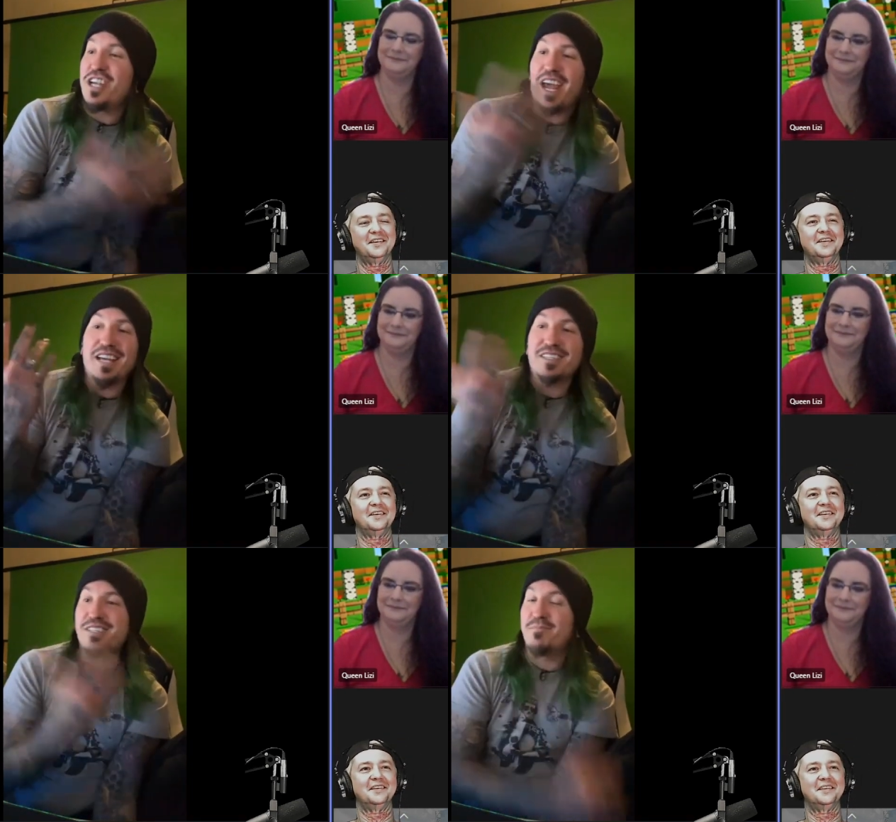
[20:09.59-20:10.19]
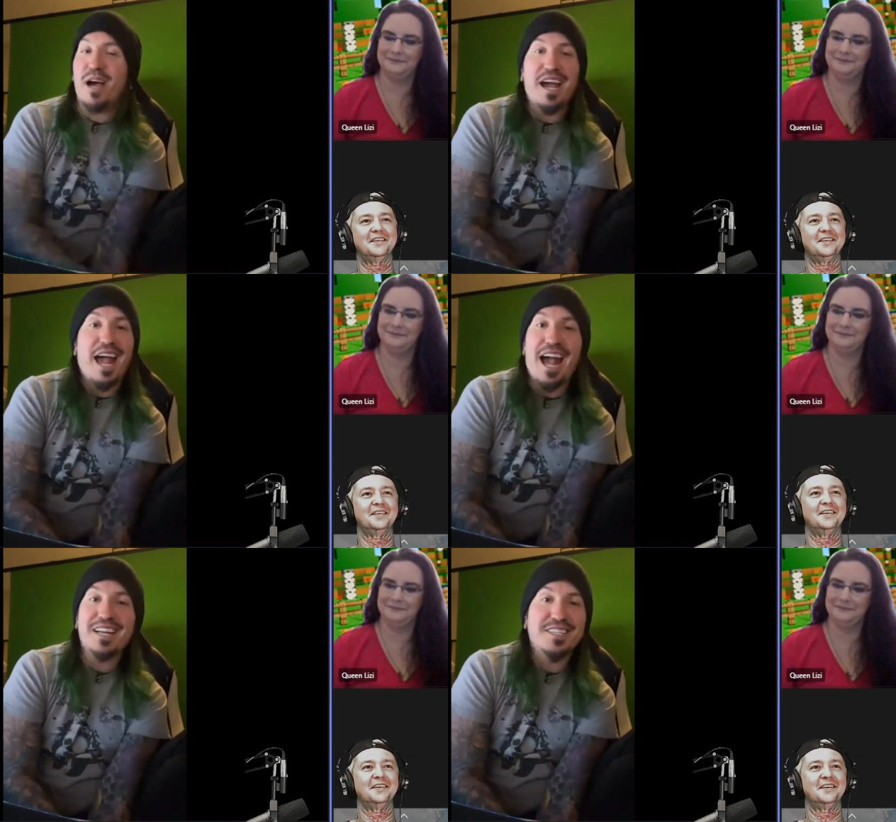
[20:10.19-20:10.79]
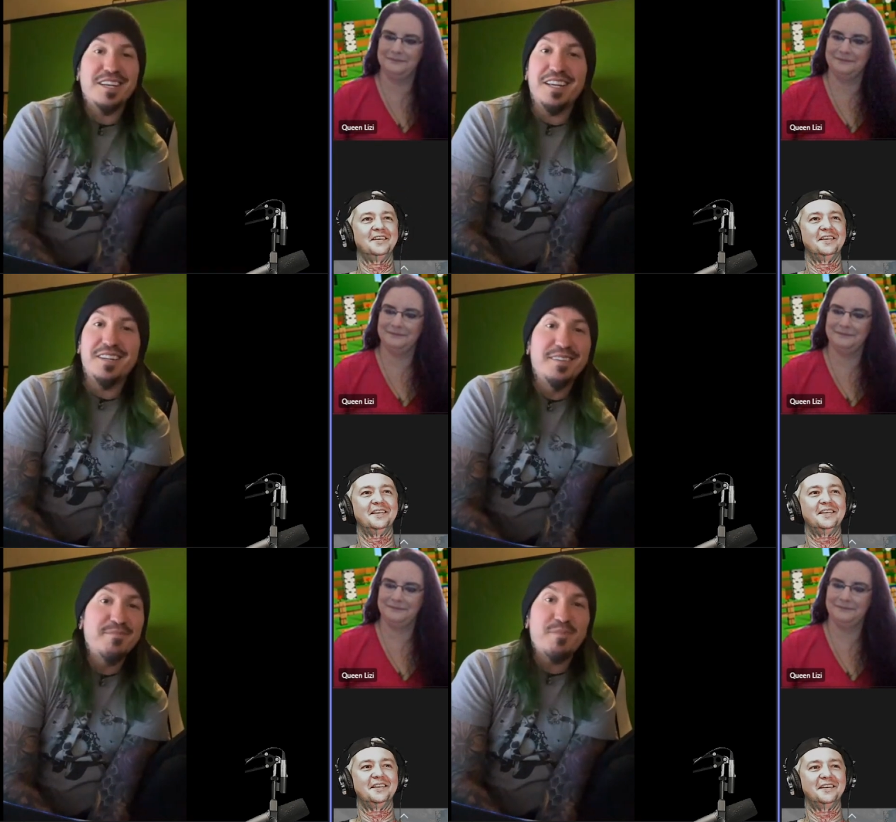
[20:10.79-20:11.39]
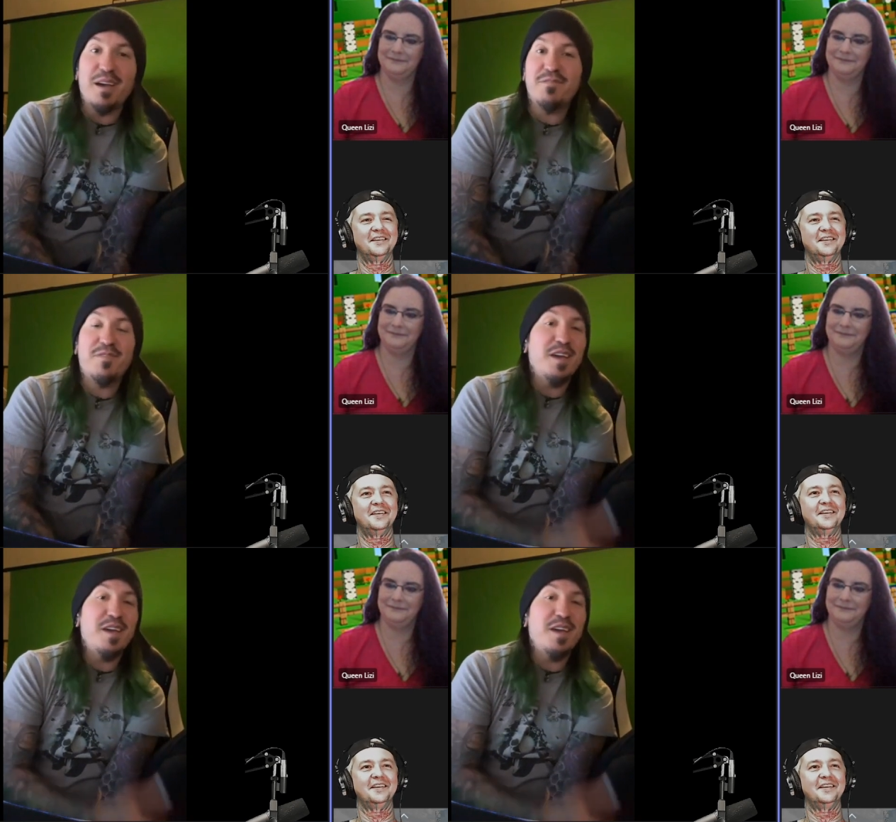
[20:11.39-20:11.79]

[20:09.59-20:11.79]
Speaker 1: chance, by accident, by